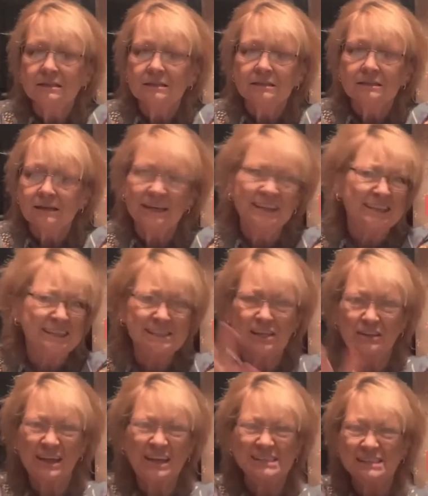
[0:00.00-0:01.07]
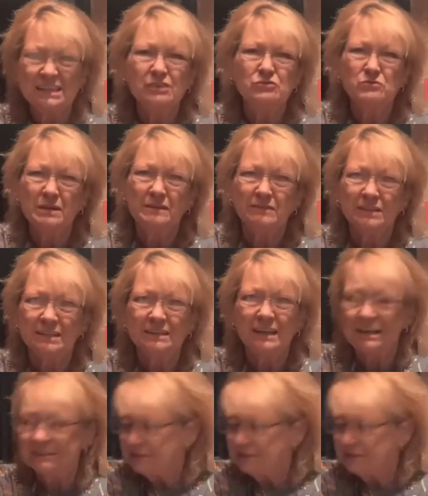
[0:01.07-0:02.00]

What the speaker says: And so that's the equivalent to the